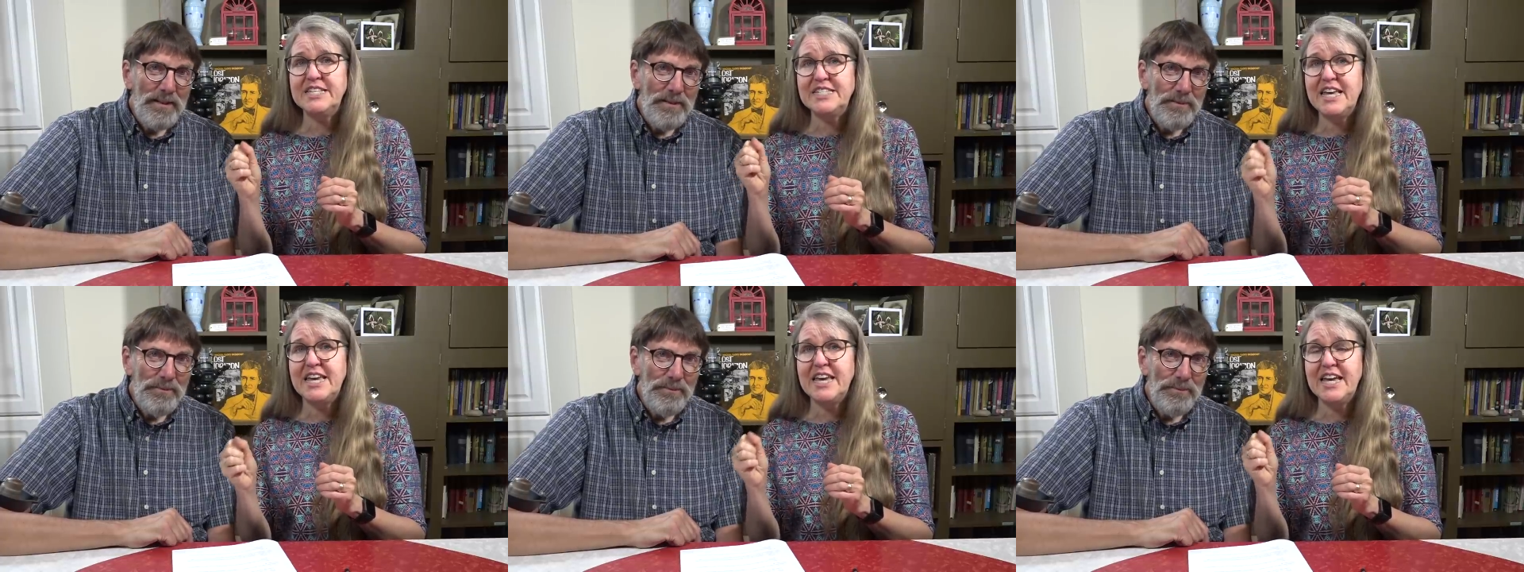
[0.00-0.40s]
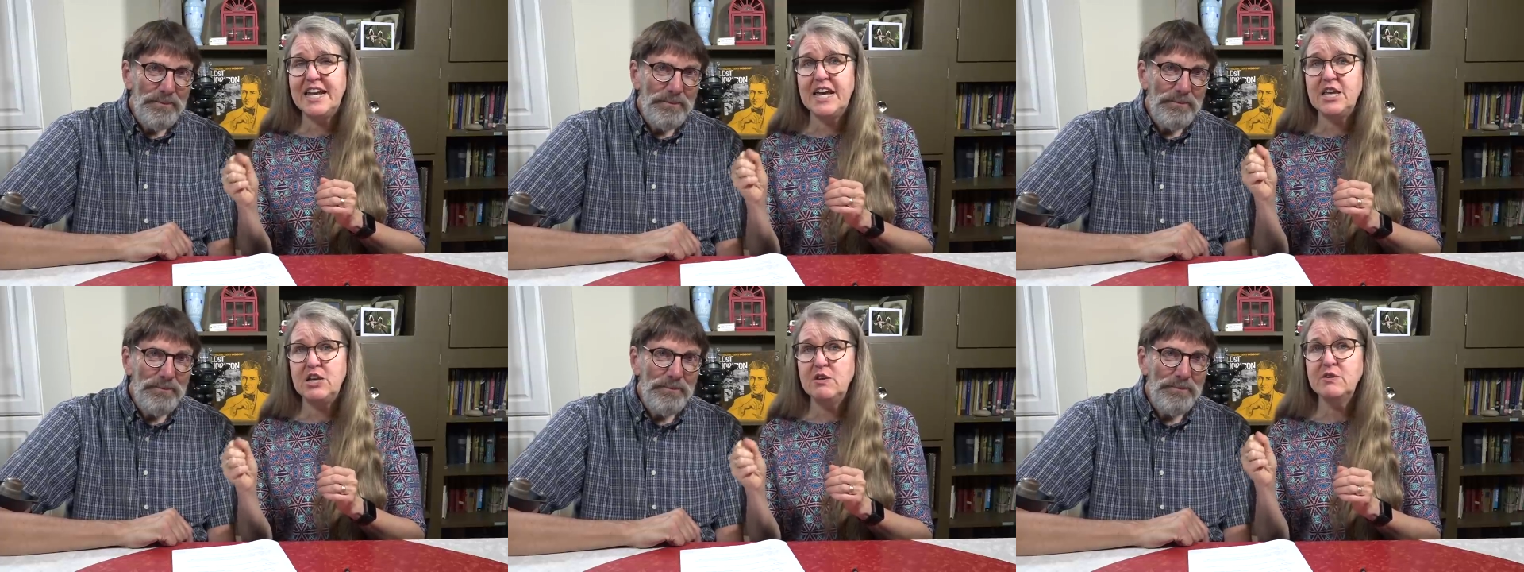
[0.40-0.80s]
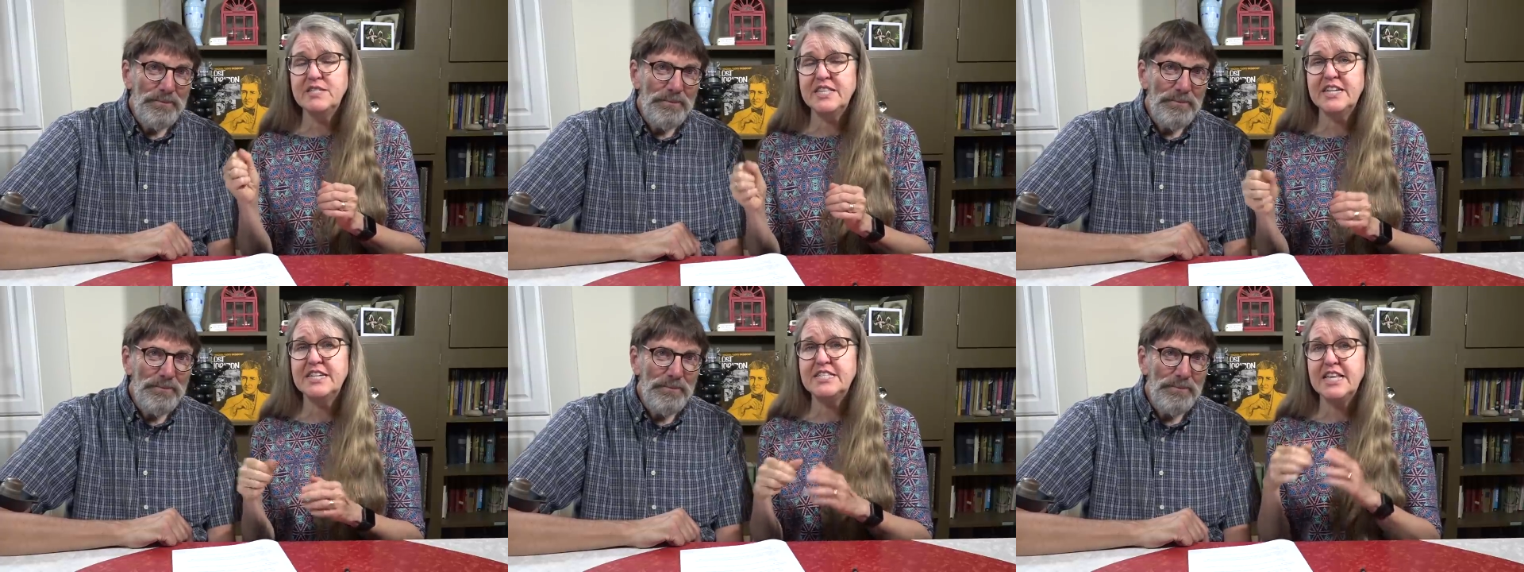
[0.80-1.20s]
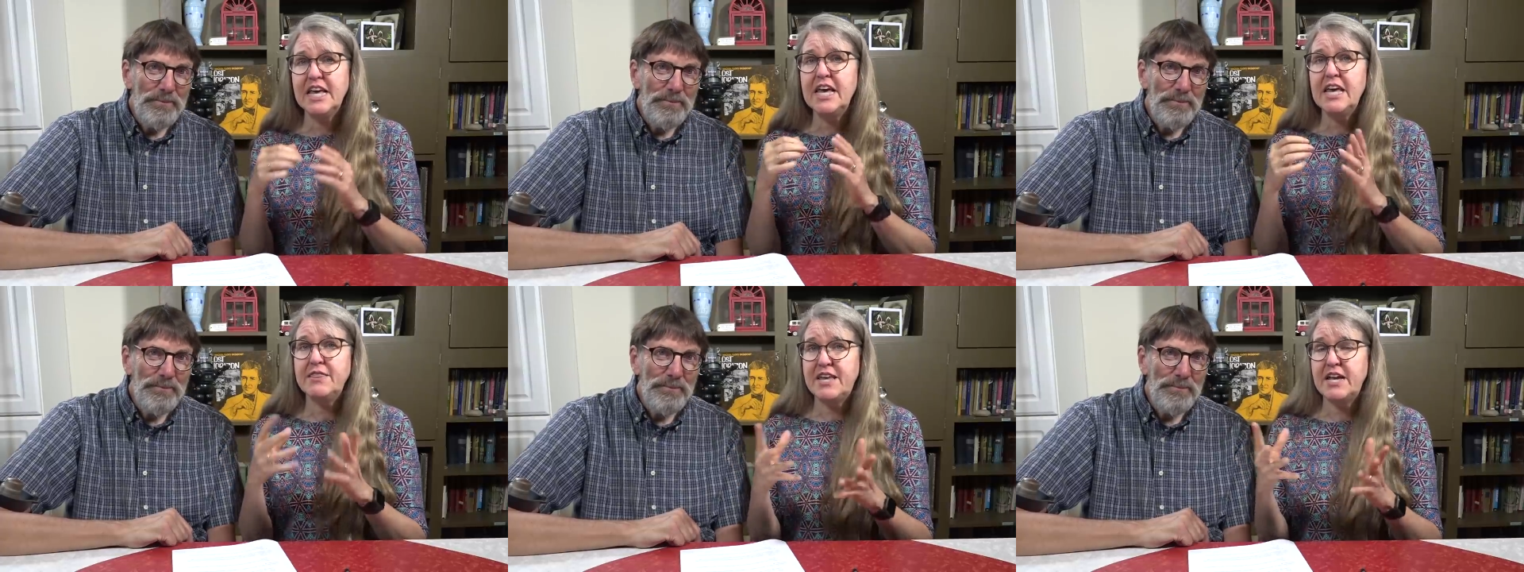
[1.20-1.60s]
Speaker 1: and say, can I use this?
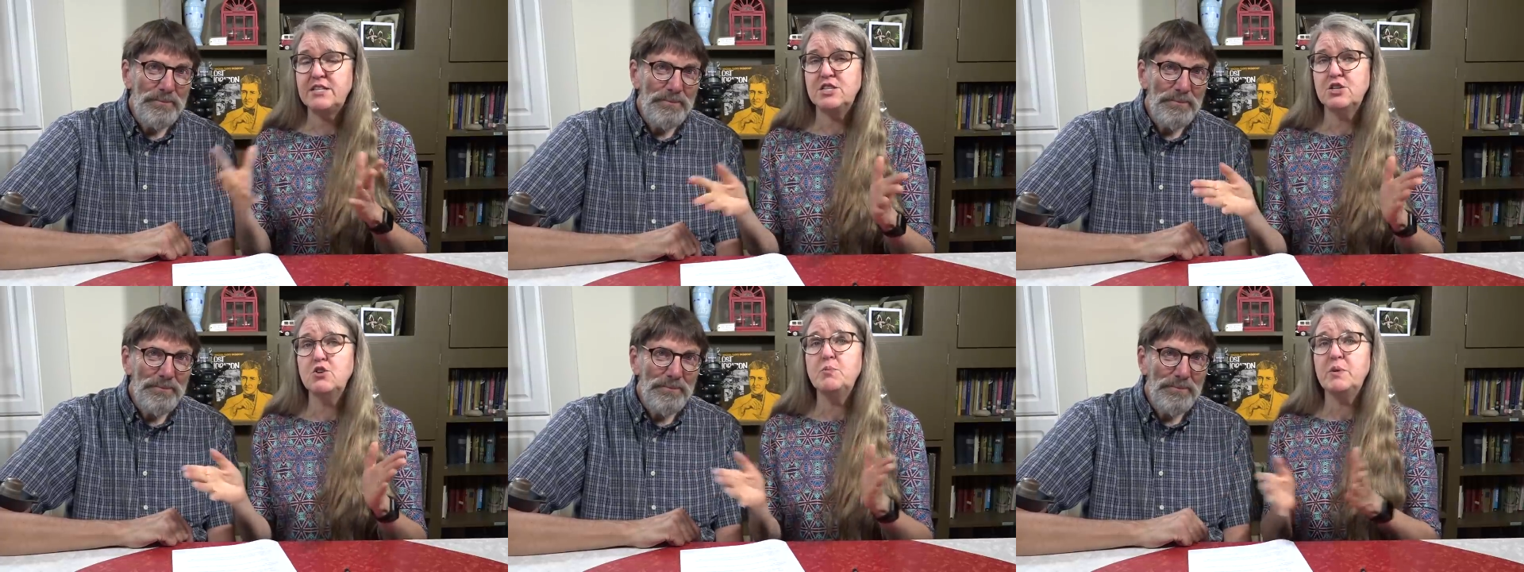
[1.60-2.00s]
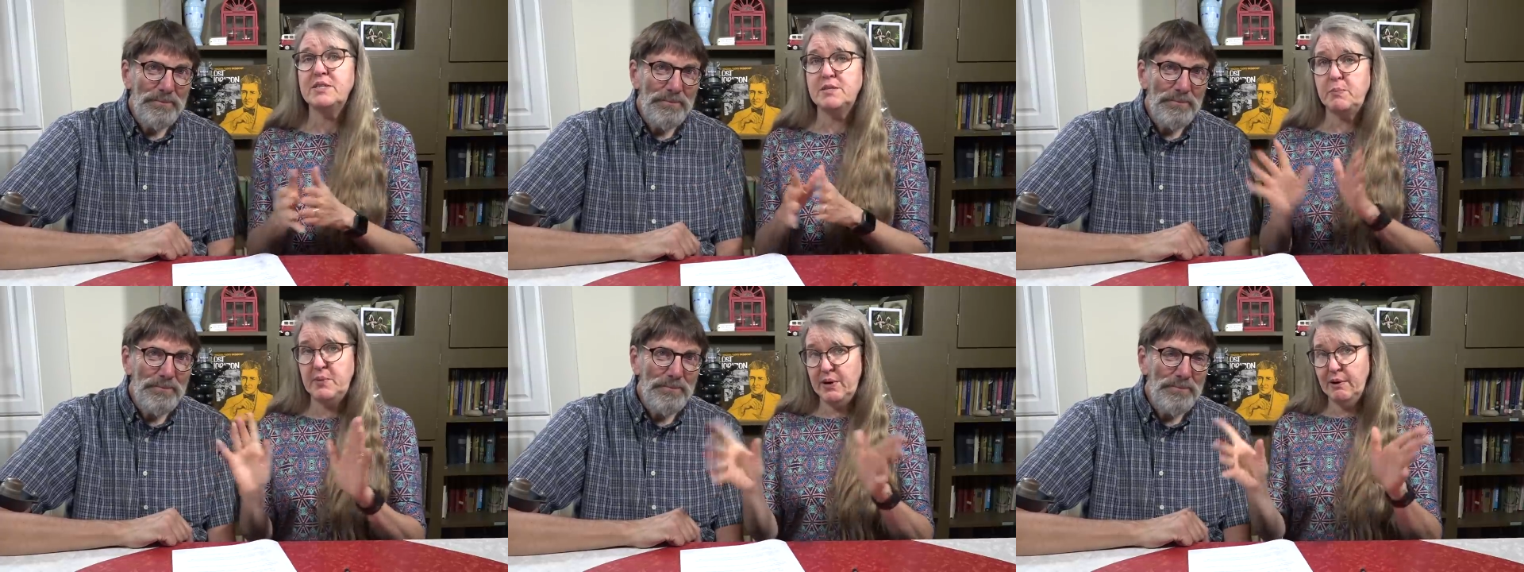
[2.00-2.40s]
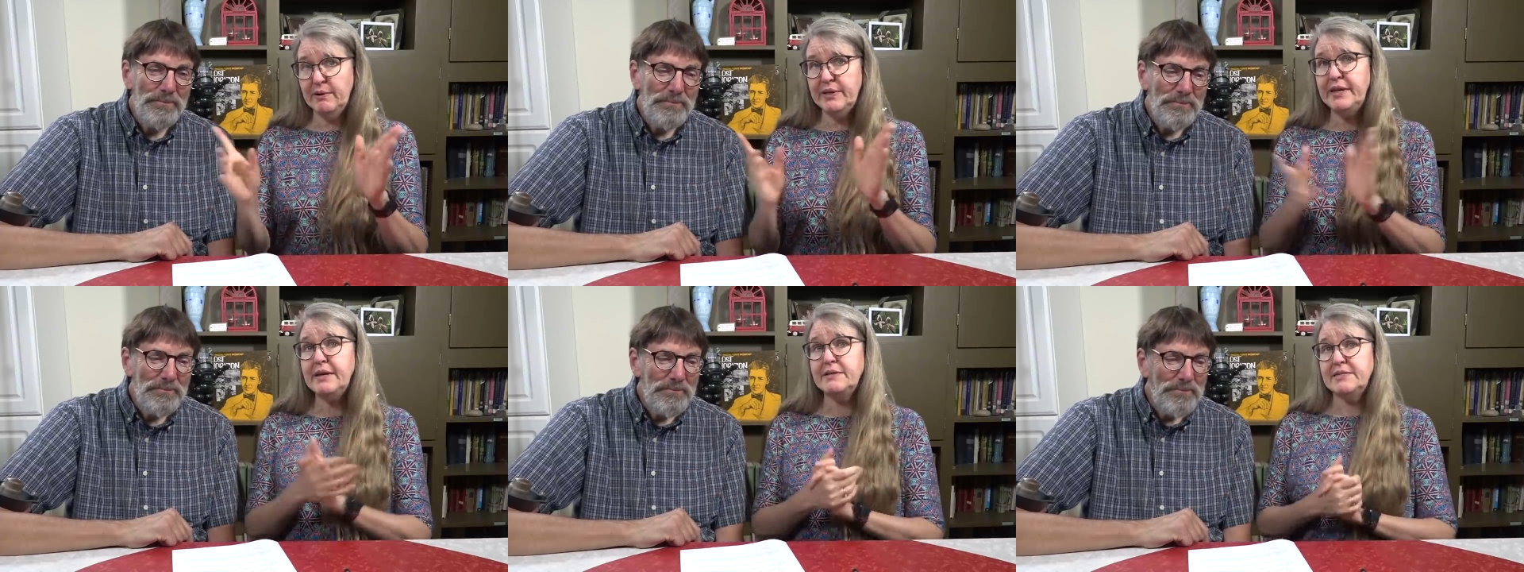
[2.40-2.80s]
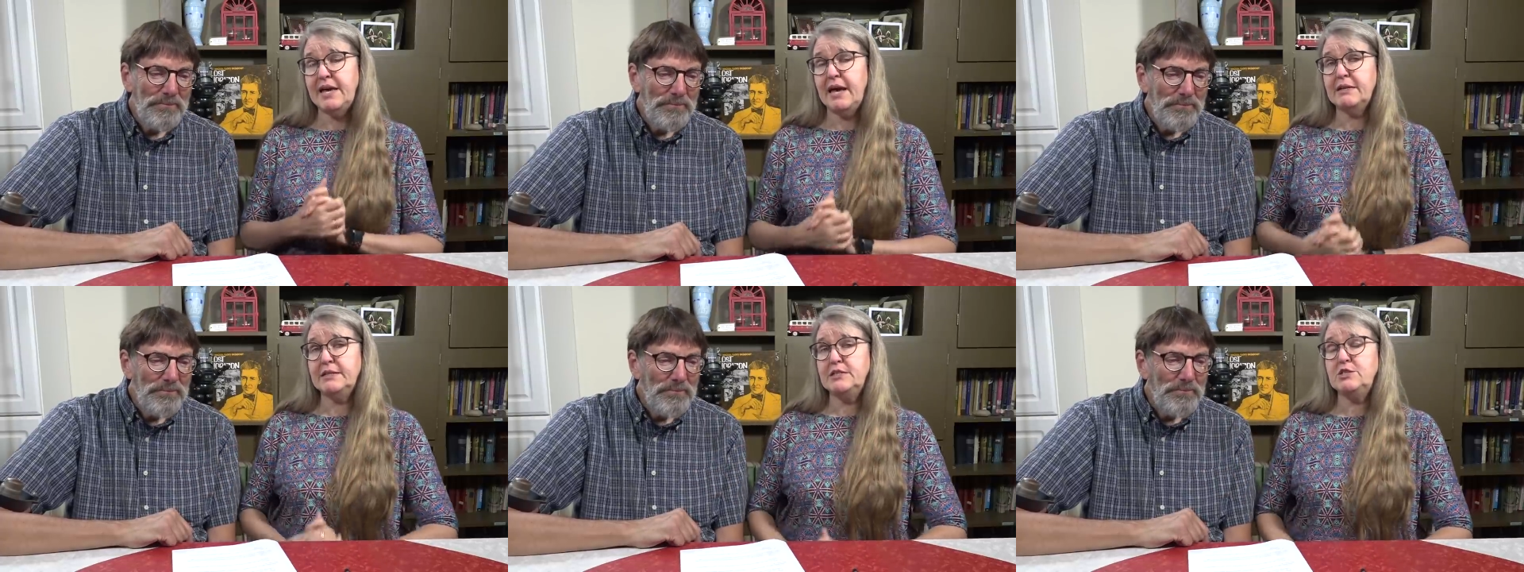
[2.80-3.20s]
That scoop is apparently
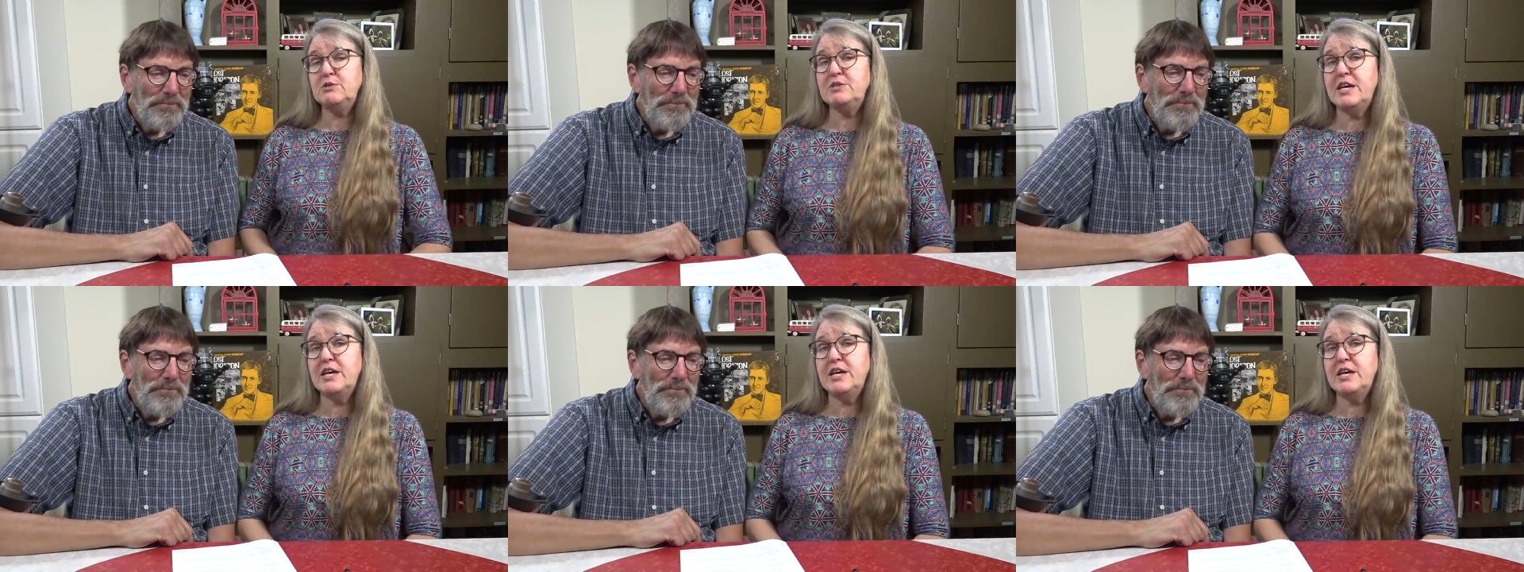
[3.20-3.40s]
exactly 2